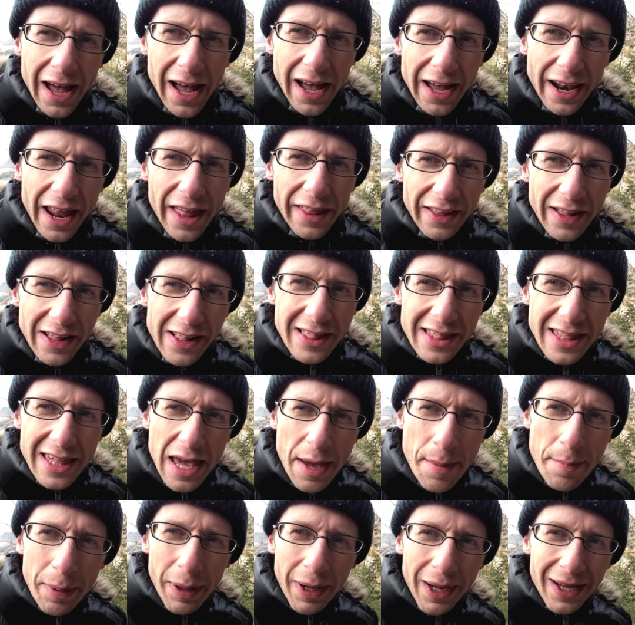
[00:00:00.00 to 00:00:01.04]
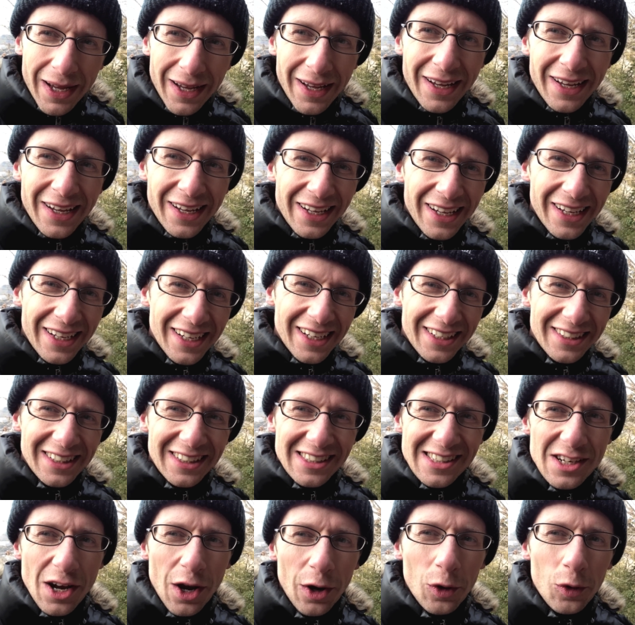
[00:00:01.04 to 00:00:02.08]
Another tip,
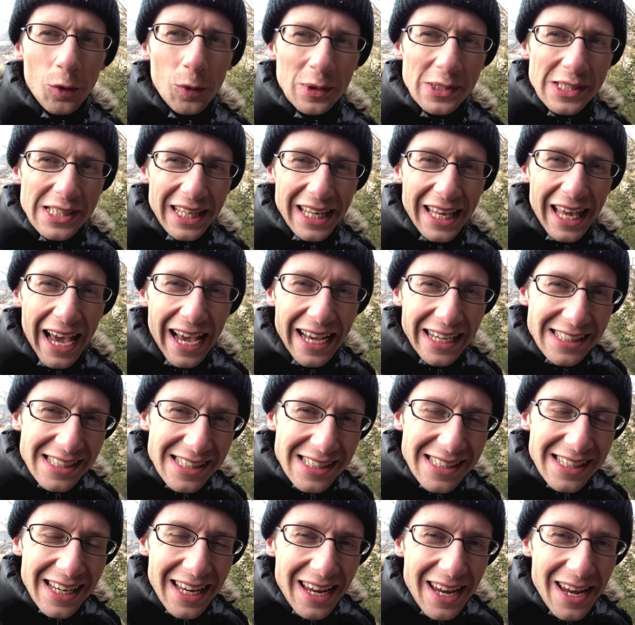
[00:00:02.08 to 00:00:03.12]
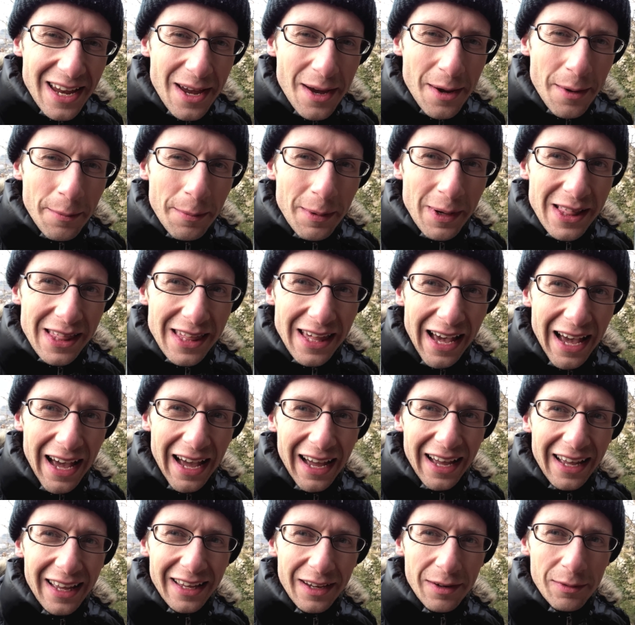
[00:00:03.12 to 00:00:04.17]
it's not always the case, but
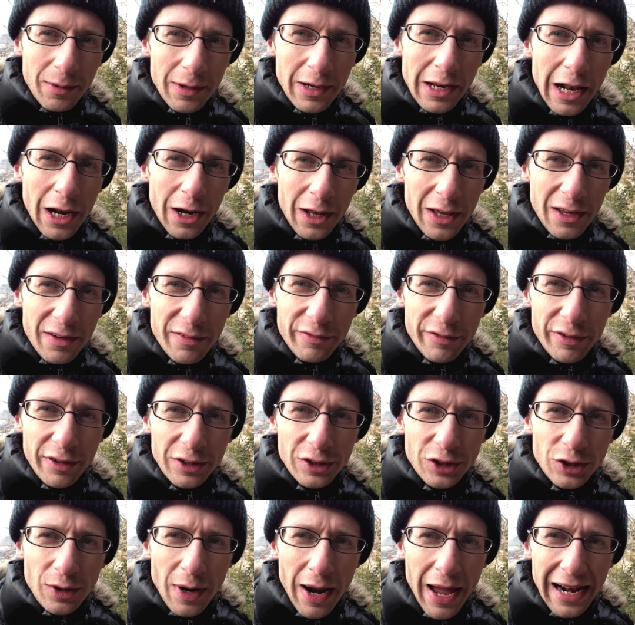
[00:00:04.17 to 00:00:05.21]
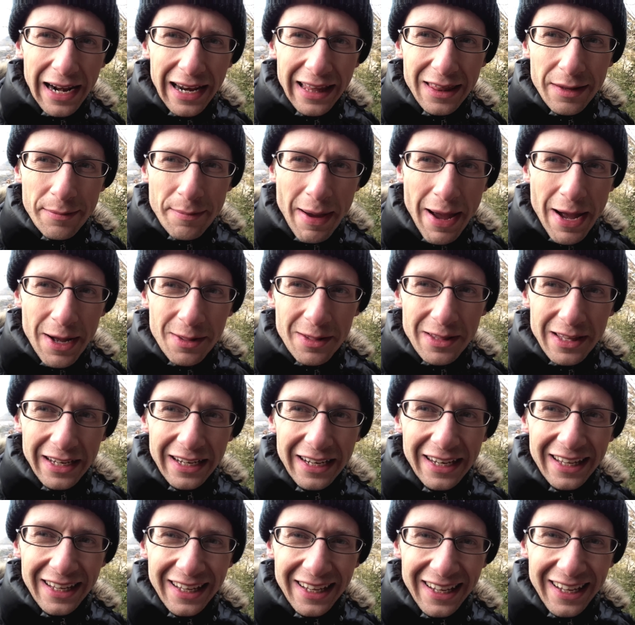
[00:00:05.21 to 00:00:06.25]
when you're looking for a trail in the
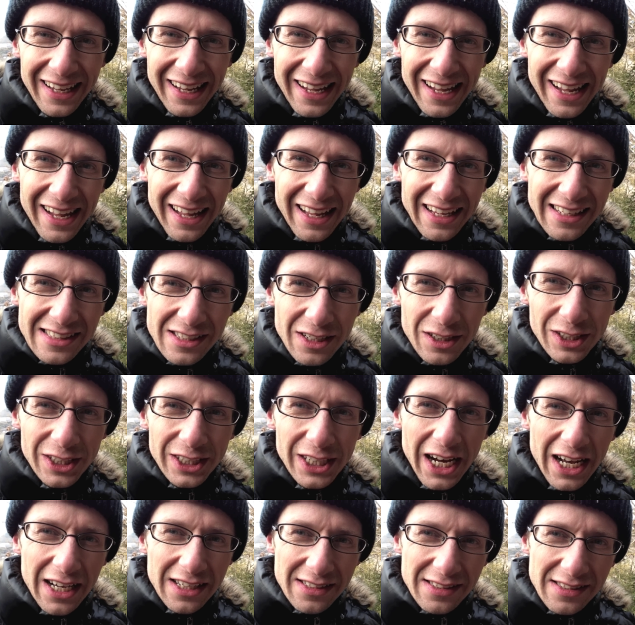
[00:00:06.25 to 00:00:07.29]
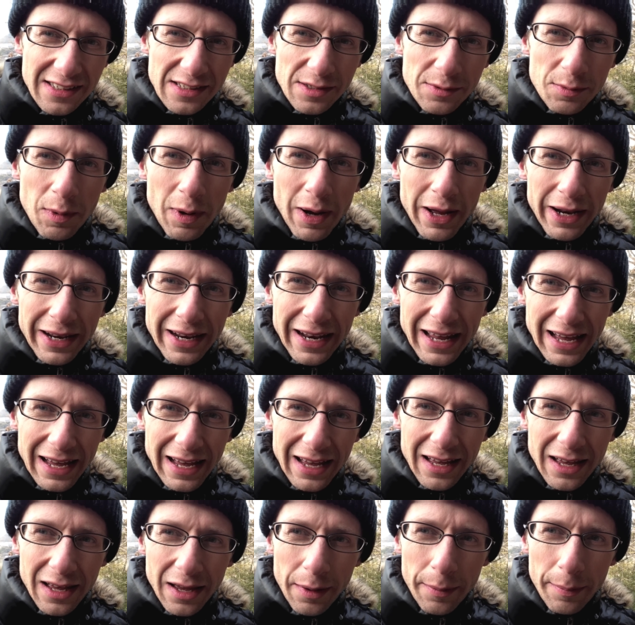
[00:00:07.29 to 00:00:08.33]
mountain, there's a good chance there's one
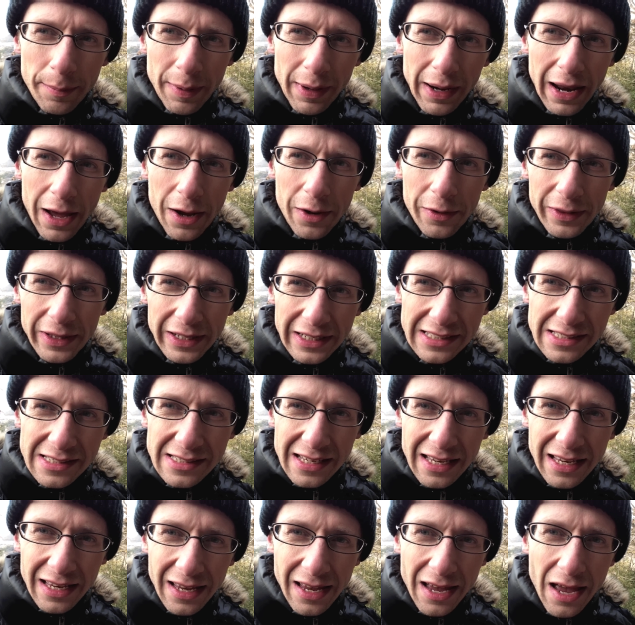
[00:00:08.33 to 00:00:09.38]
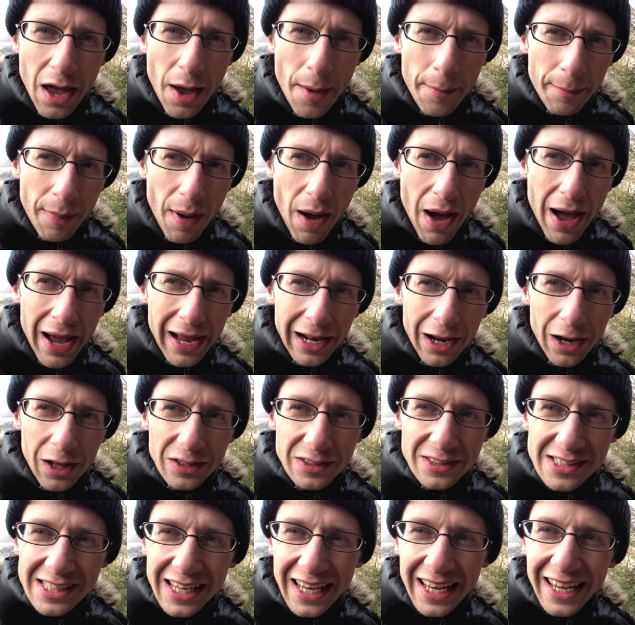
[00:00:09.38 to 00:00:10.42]
below these
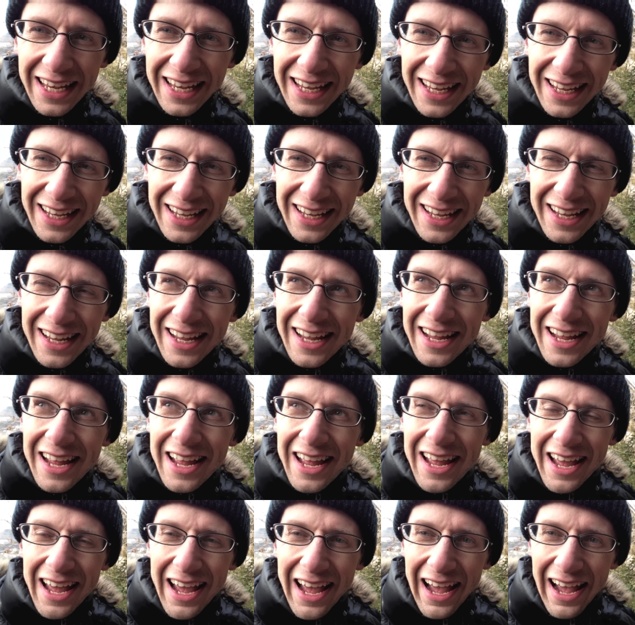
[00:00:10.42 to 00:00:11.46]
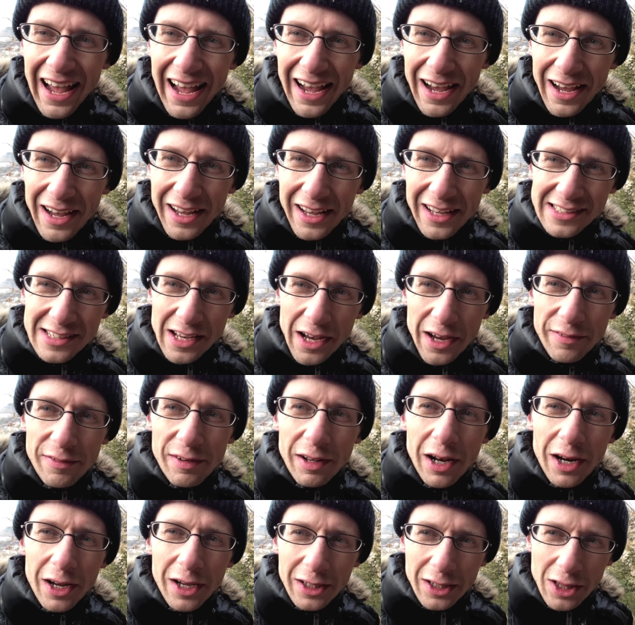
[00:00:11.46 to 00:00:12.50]
pylons. So if
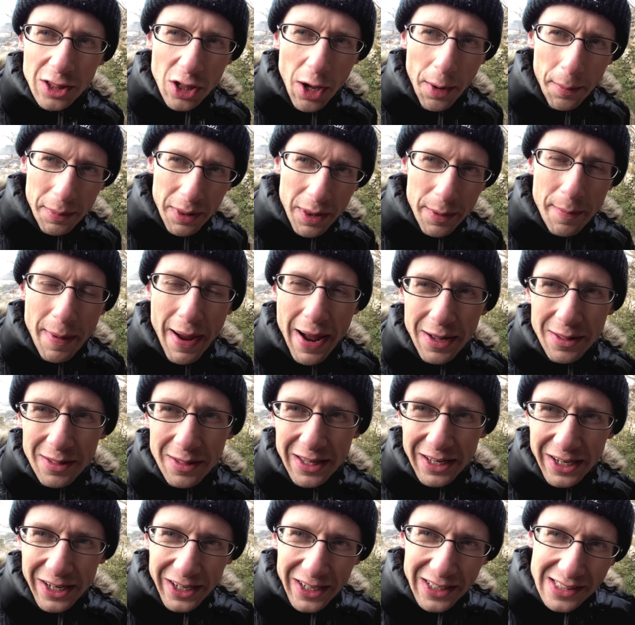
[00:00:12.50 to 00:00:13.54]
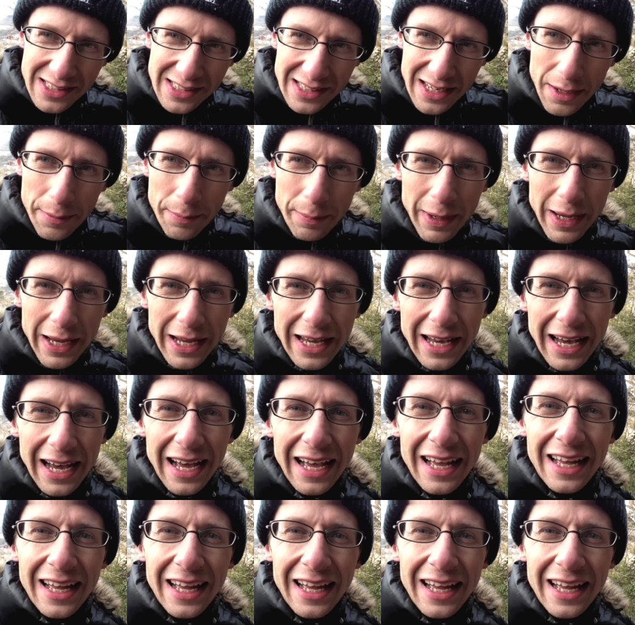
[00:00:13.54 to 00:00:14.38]
you look at the top of the mountain, you can see a big,